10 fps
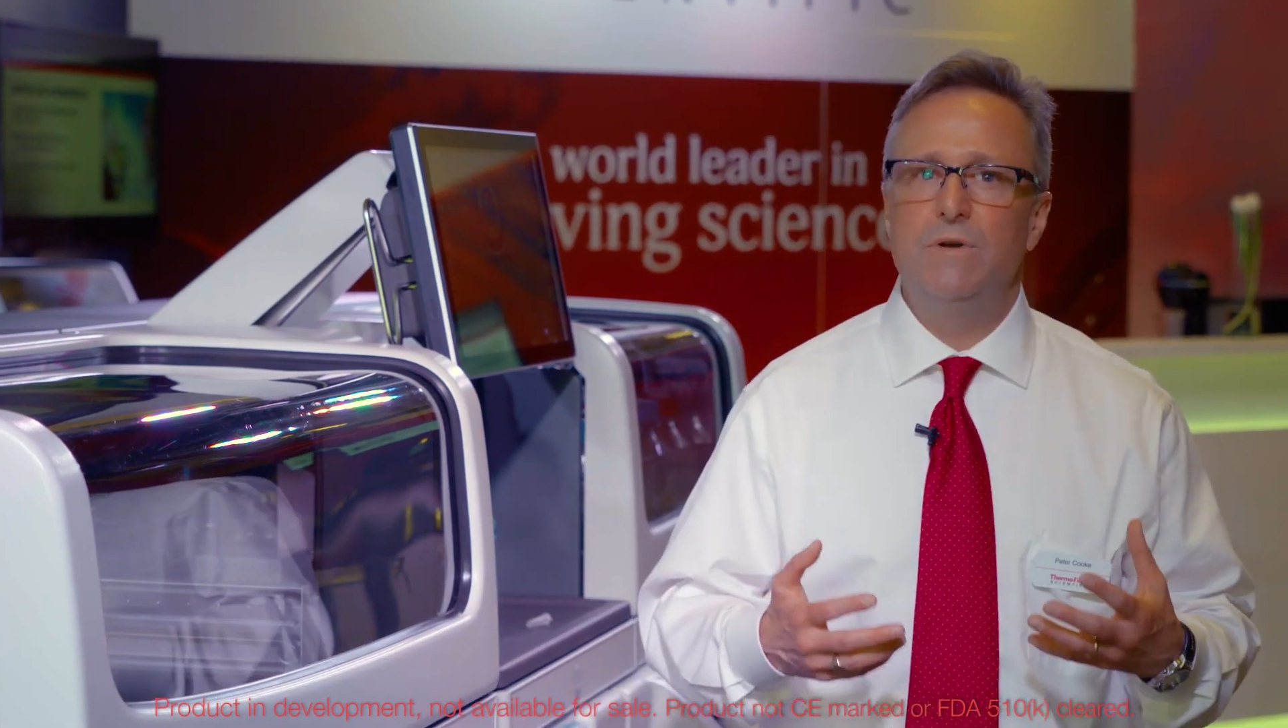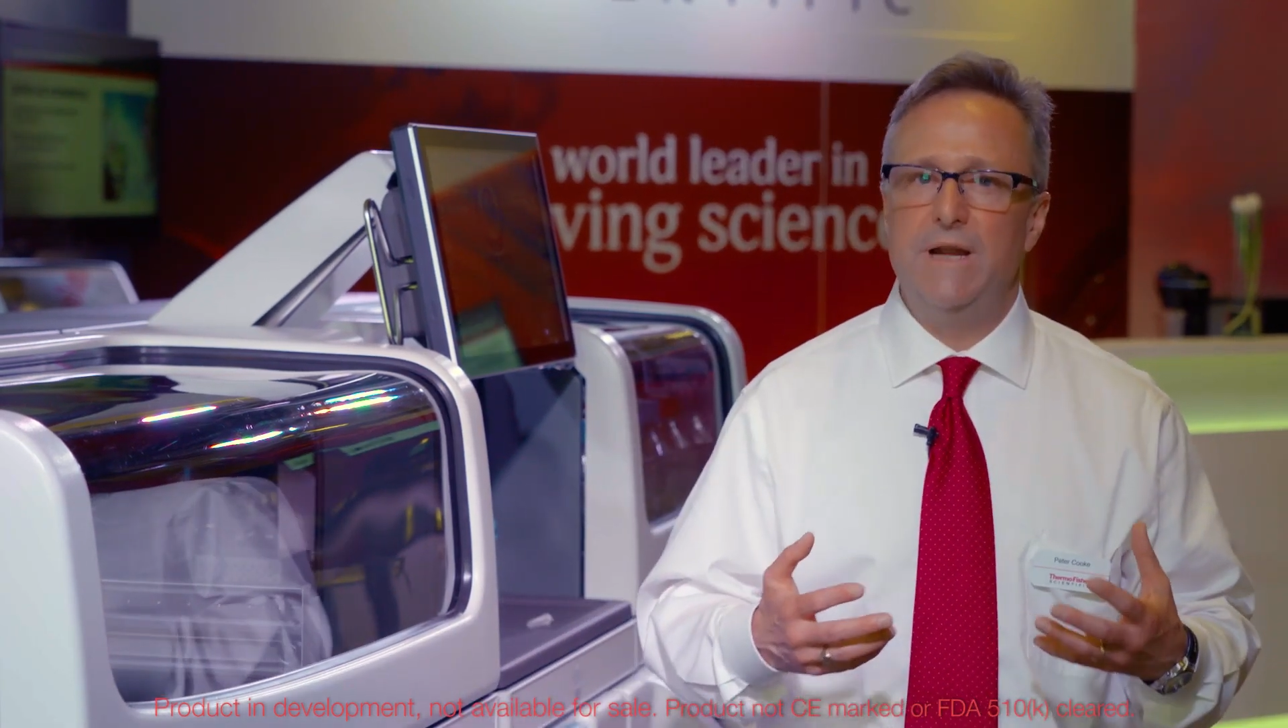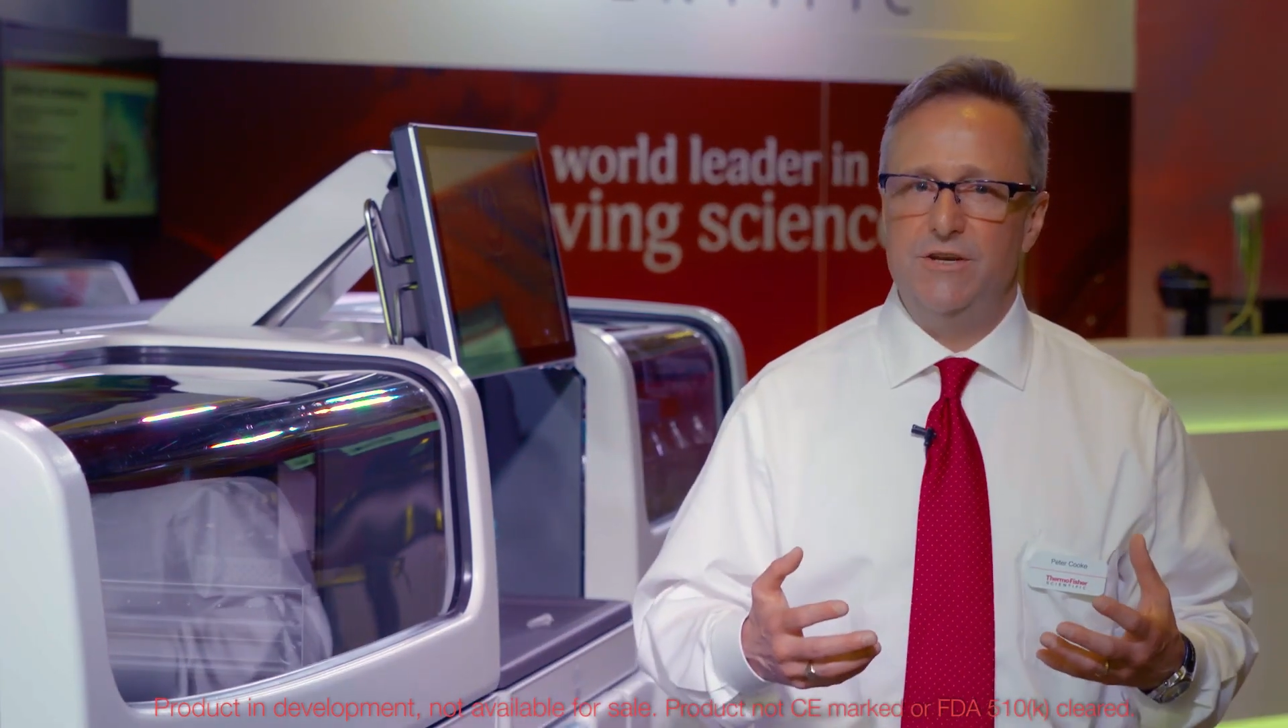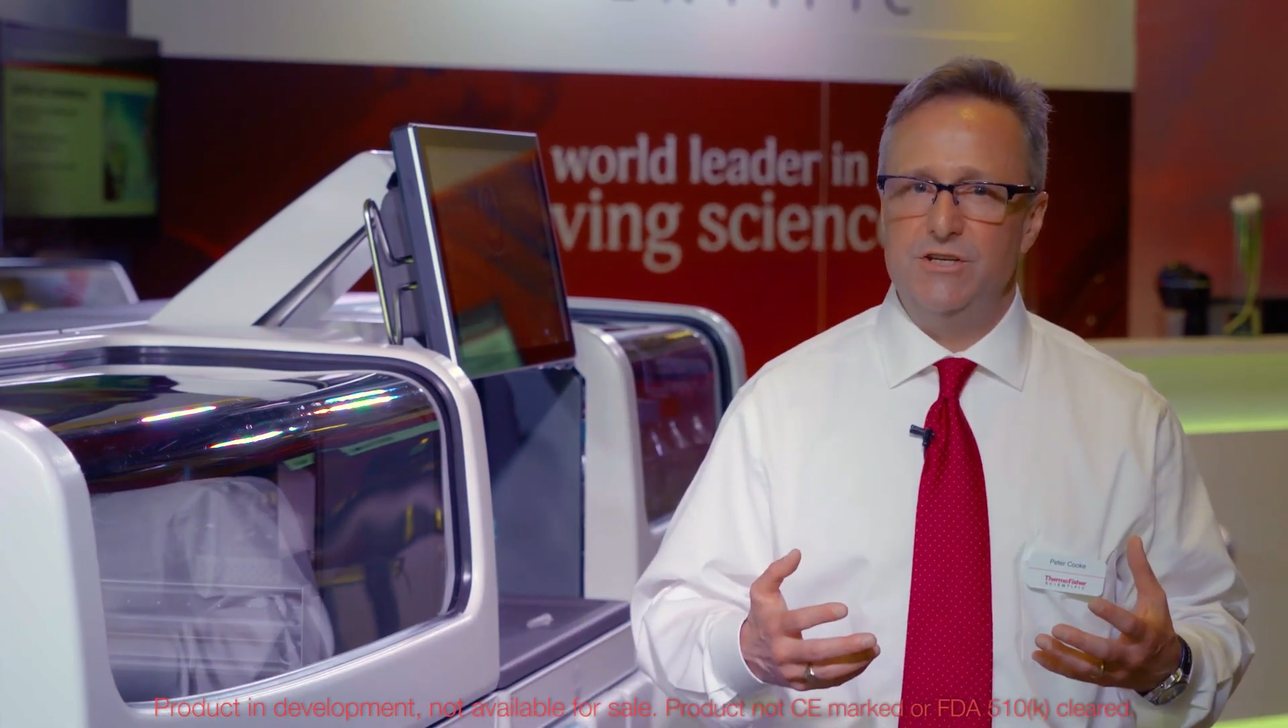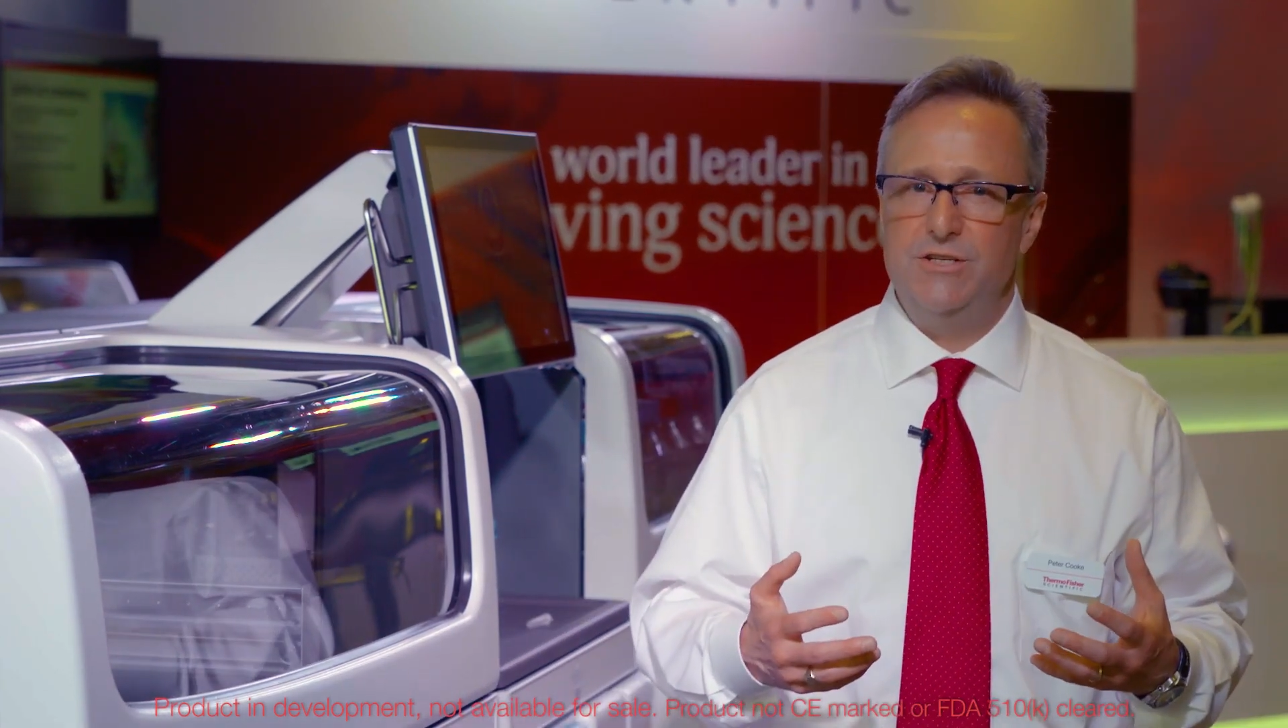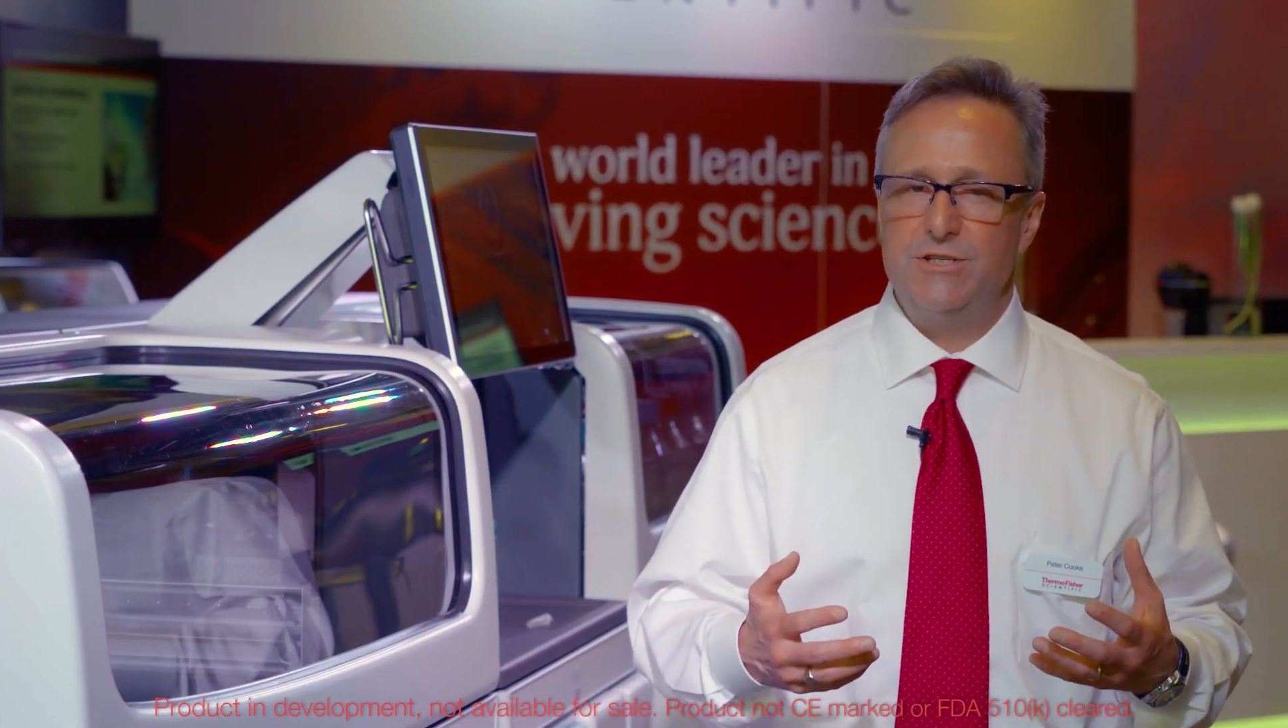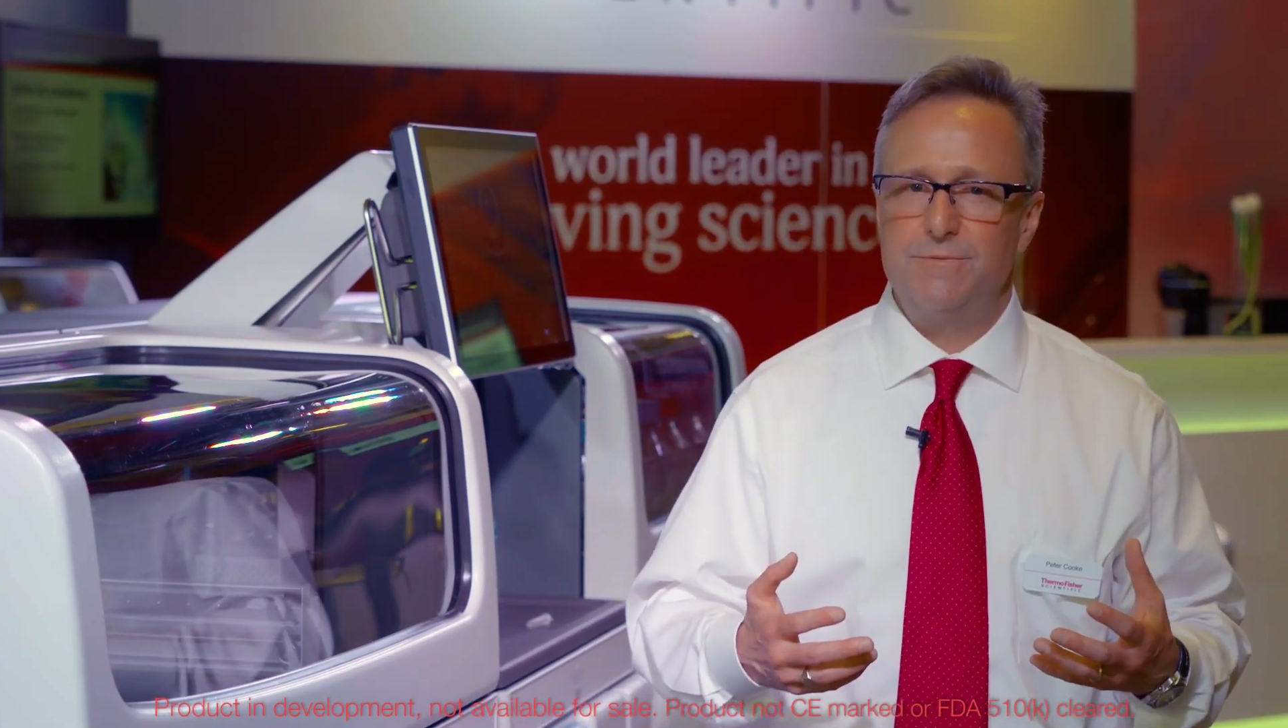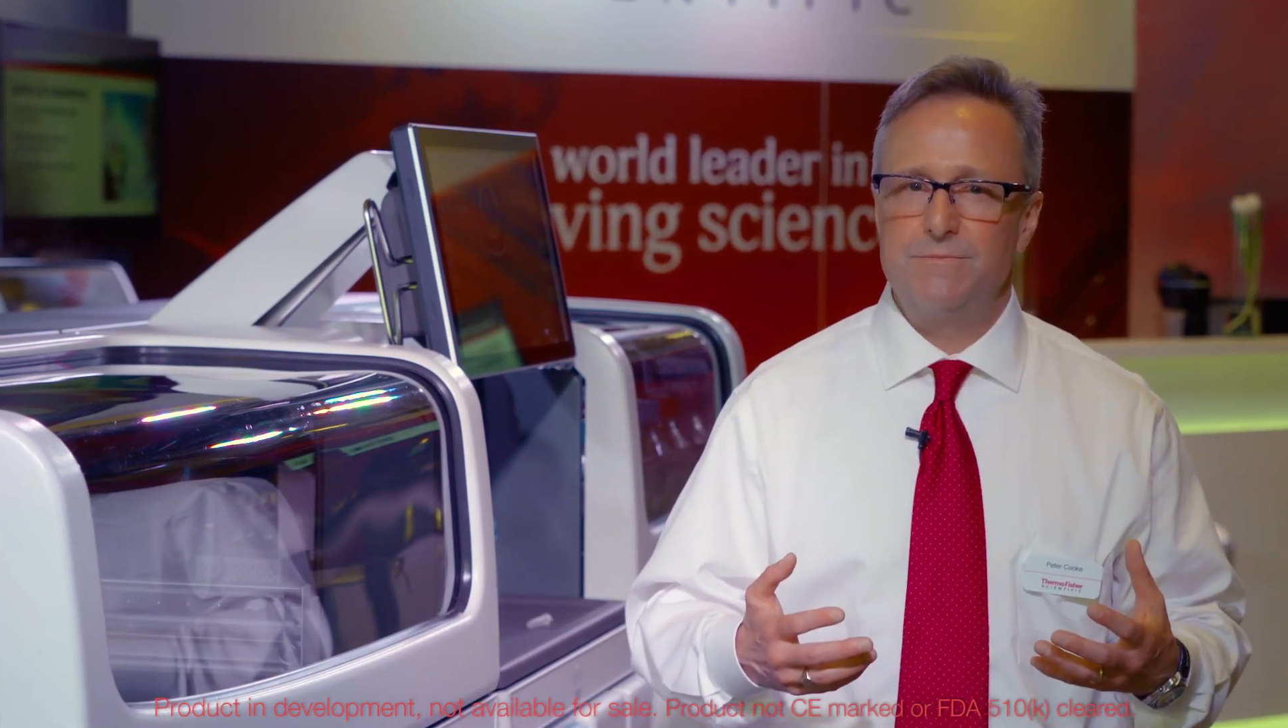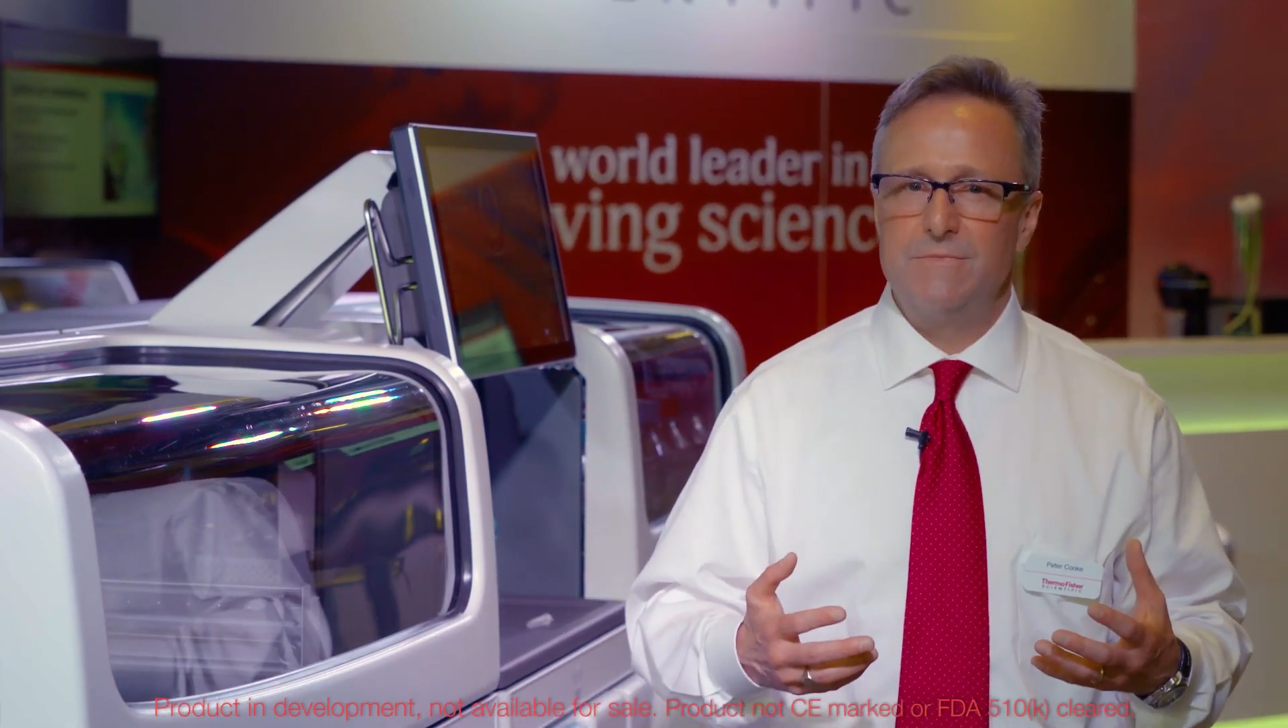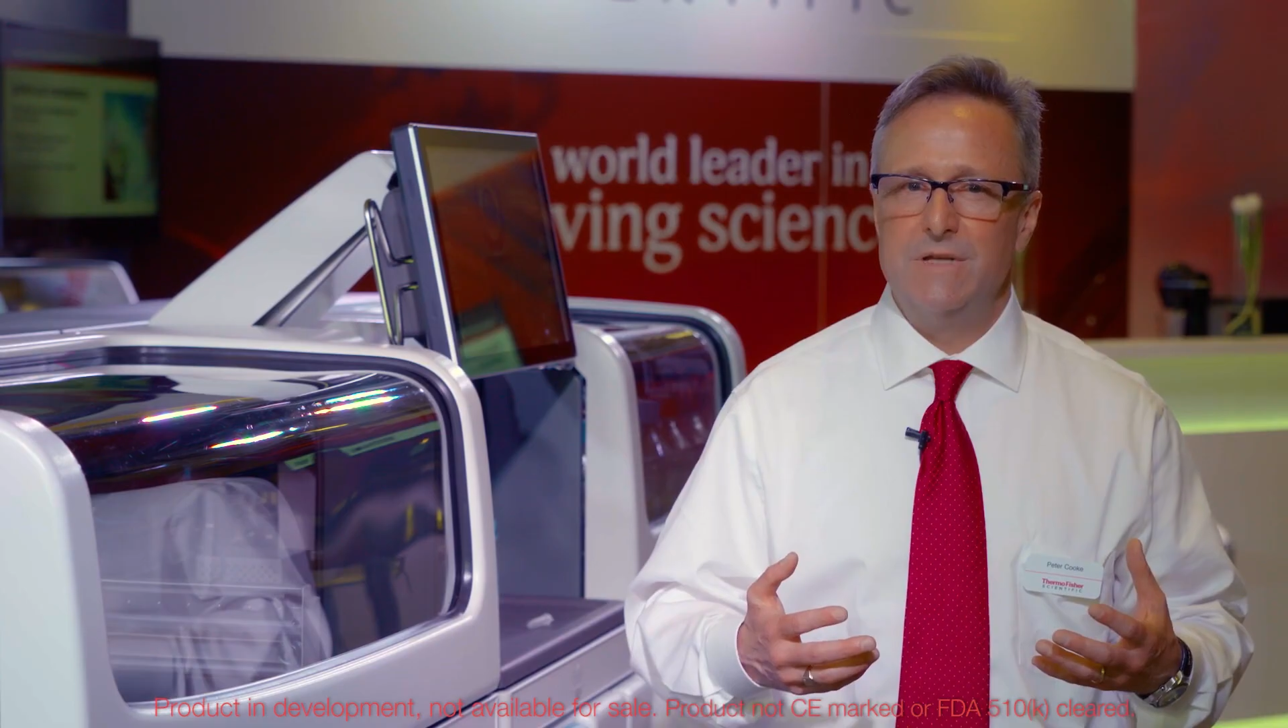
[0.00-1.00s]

reagents,